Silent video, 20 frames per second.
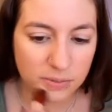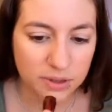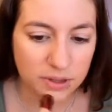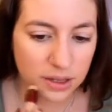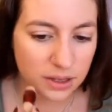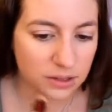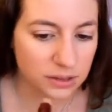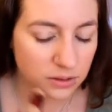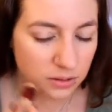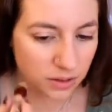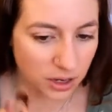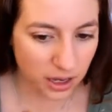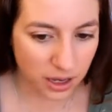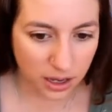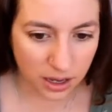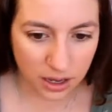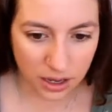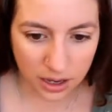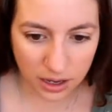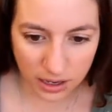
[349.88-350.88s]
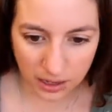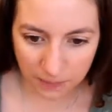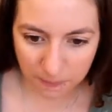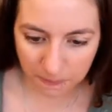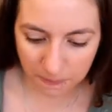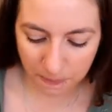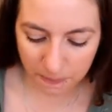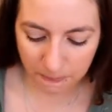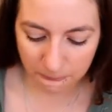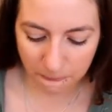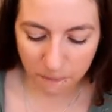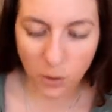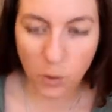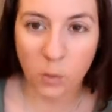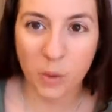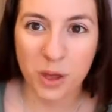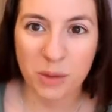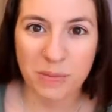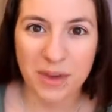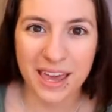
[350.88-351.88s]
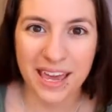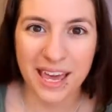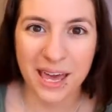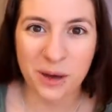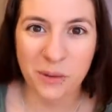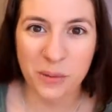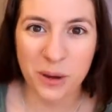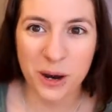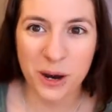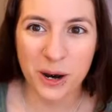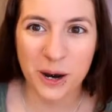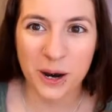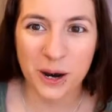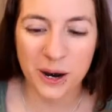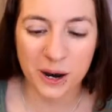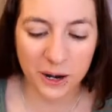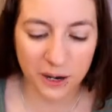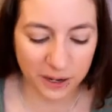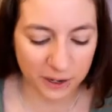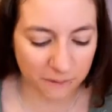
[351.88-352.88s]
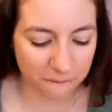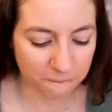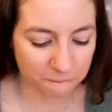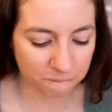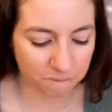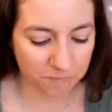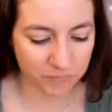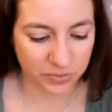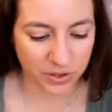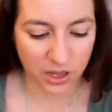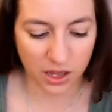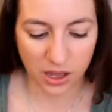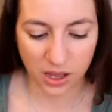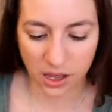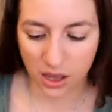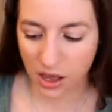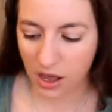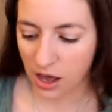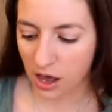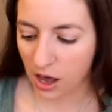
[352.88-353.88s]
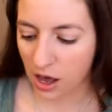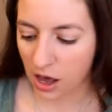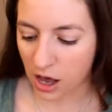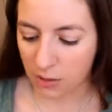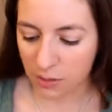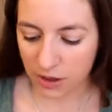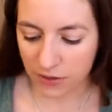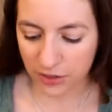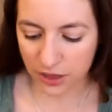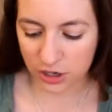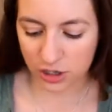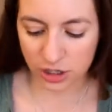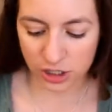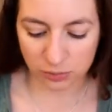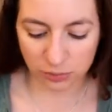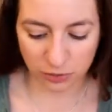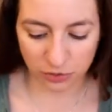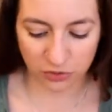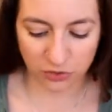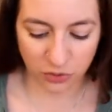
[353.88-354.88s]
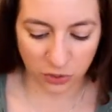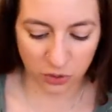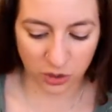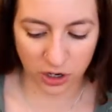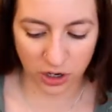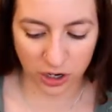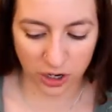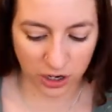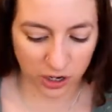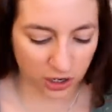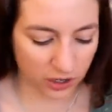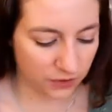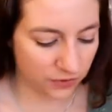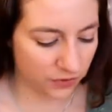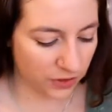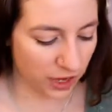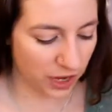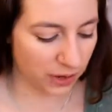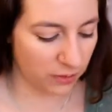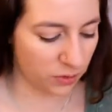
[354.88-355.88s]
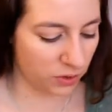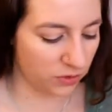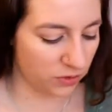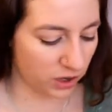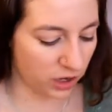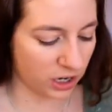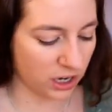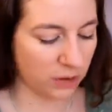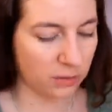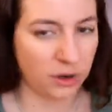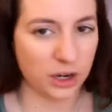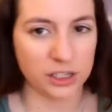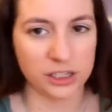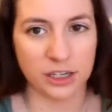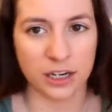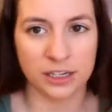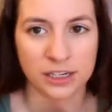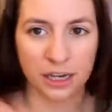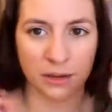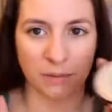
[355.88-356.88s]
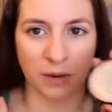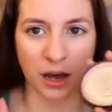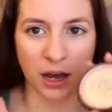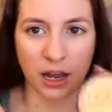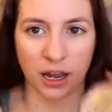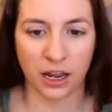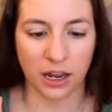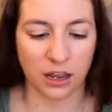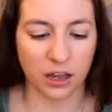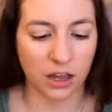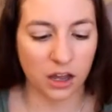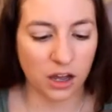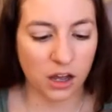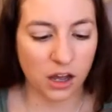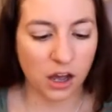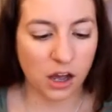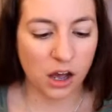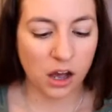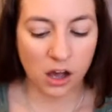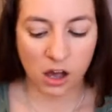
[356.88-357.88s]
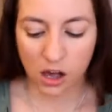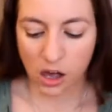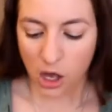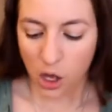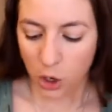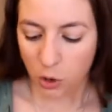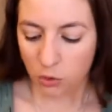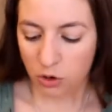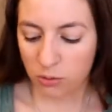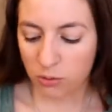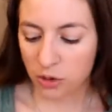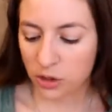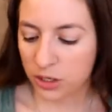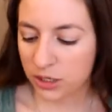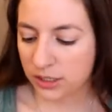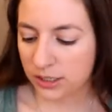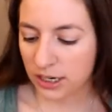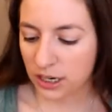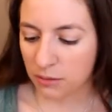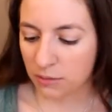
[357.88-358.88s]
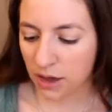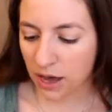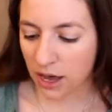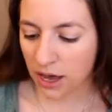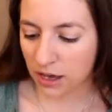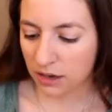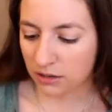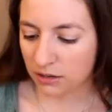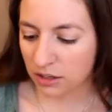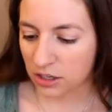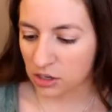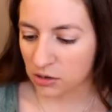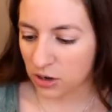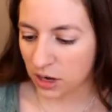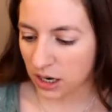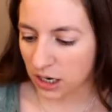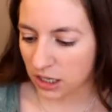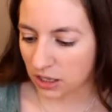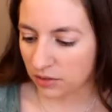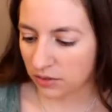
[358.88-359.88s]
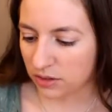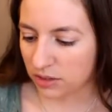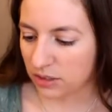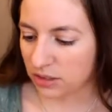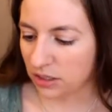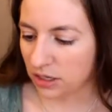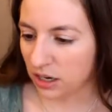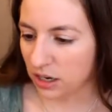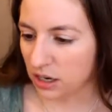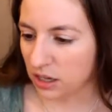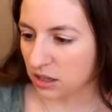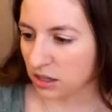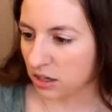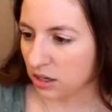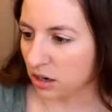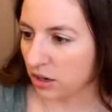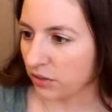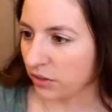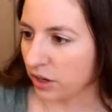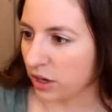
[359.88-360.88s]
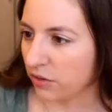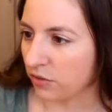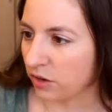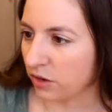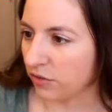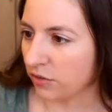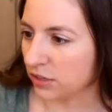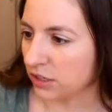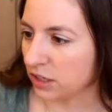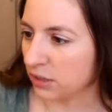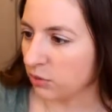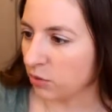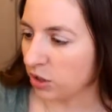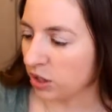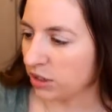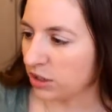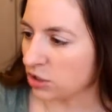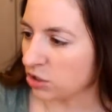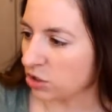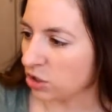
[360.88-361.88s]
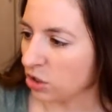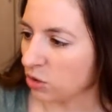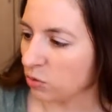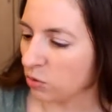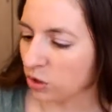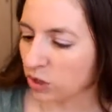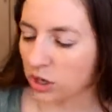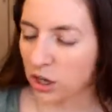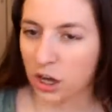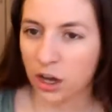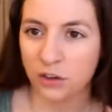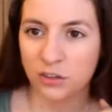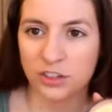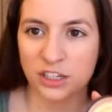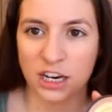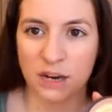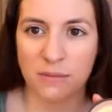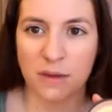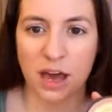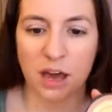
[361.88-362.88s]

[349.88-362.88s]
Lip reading: That's okay. We'll make it work. And then just before I move on, I'm just going to take my Rimmel Stay Matte that you can't even see anything on the cover of this anymore because it's so worn off. Stay